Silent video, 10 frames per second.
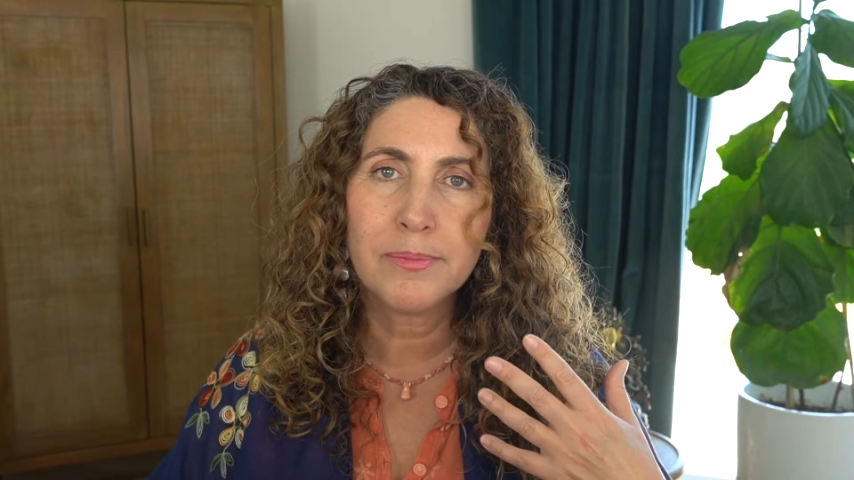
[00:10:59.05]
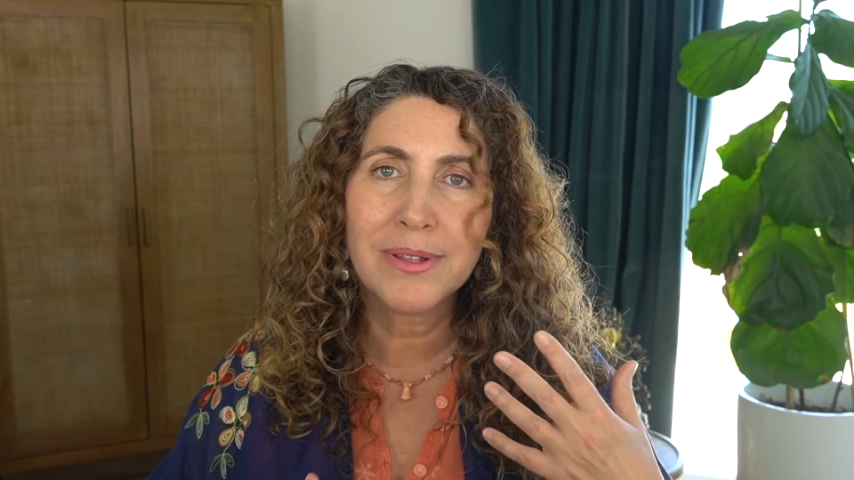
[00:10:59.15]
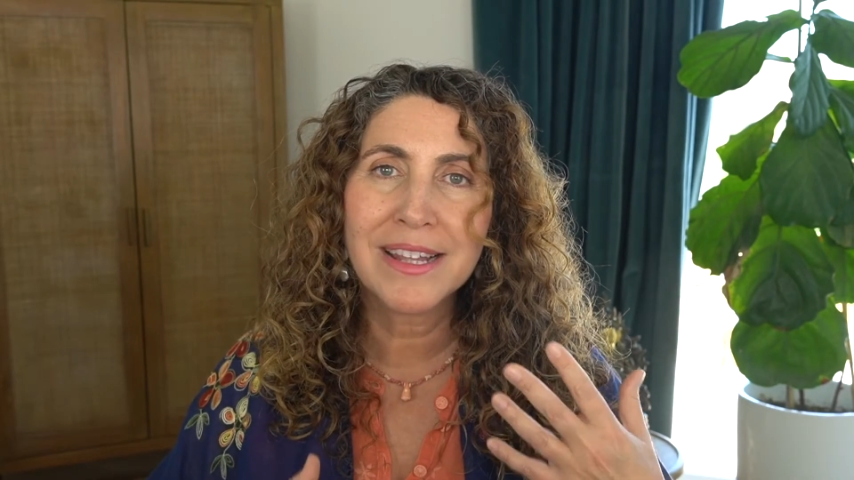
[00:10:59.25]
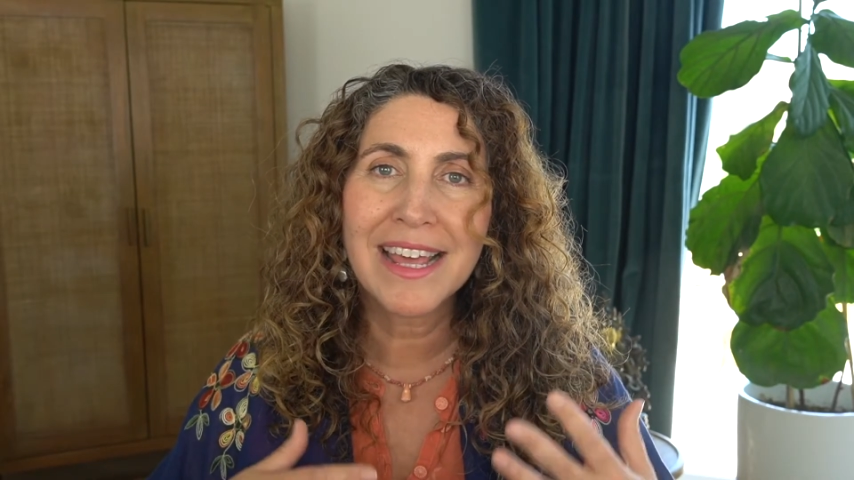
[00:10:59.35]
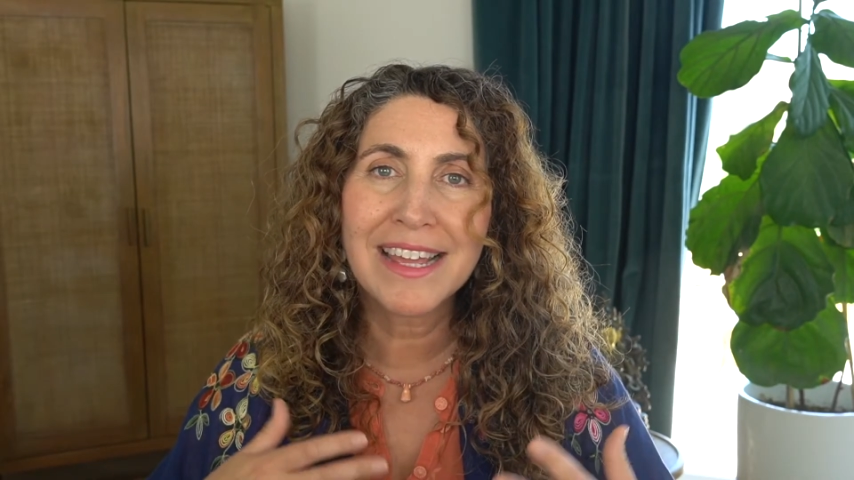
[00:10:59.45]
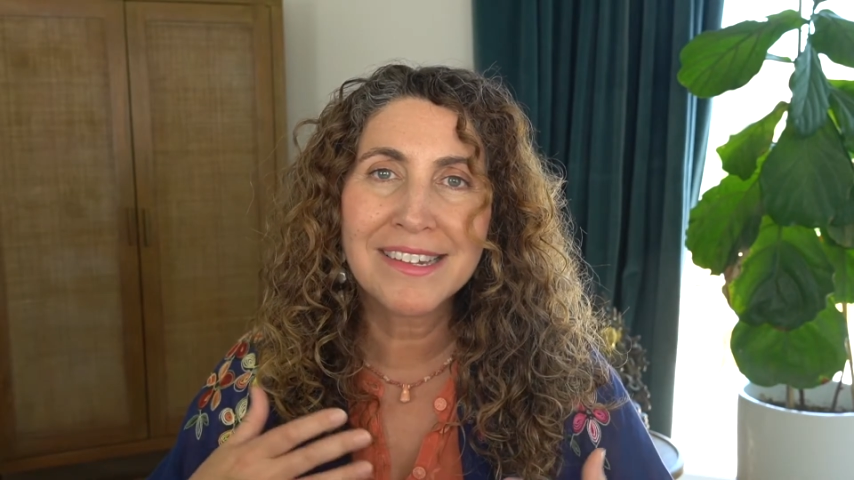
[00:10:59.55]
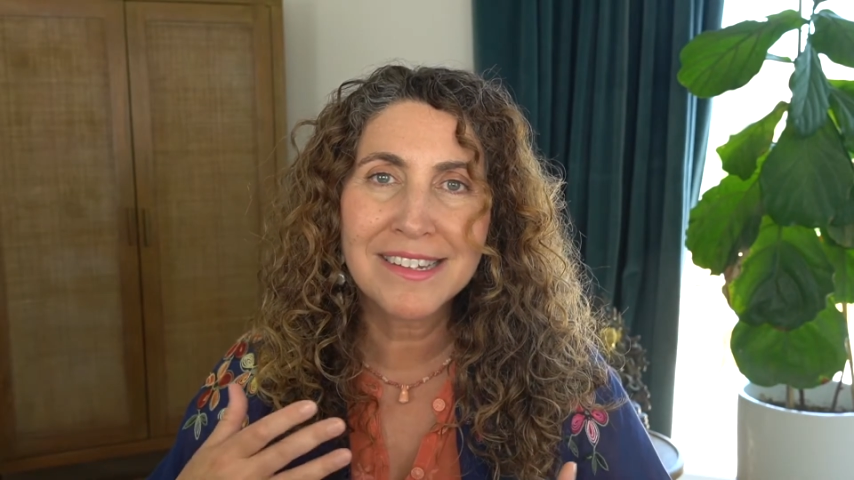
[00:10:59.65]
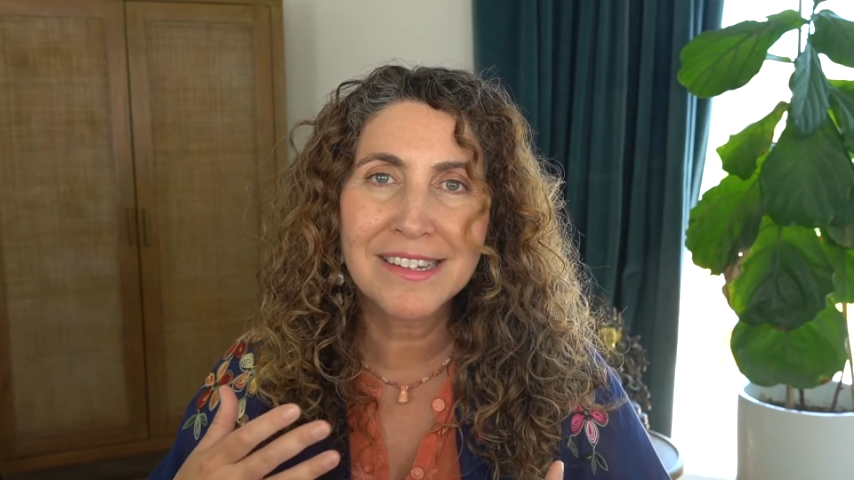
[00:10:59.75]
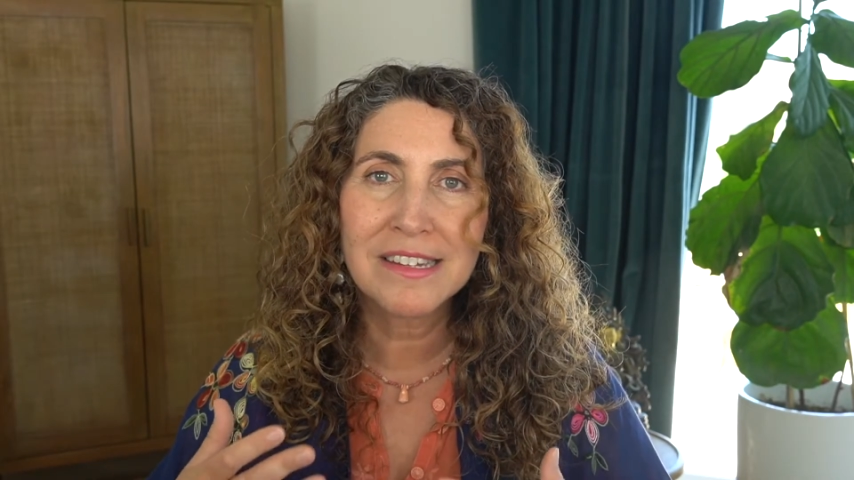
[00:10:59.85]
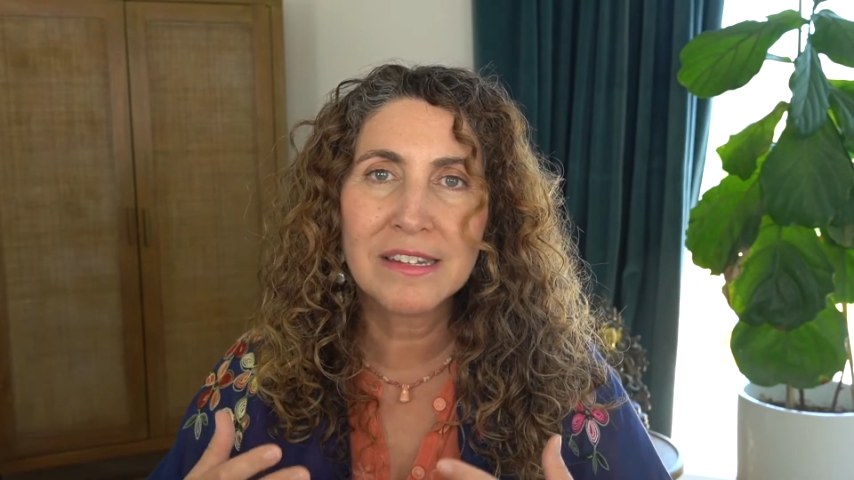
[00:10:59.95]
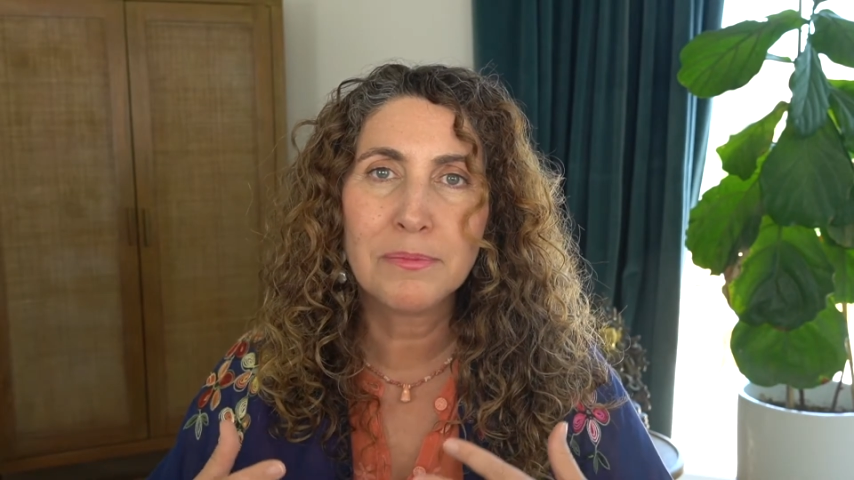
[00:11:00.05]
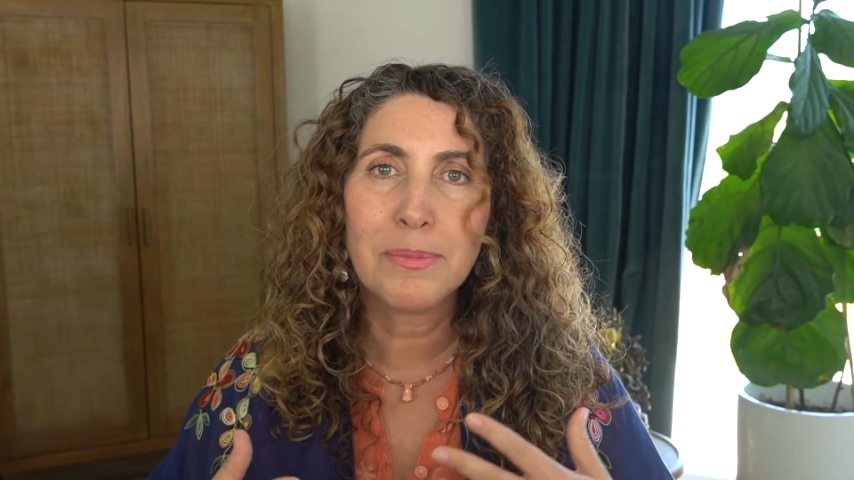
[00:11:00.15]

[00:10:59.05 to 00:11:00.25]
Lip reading: places,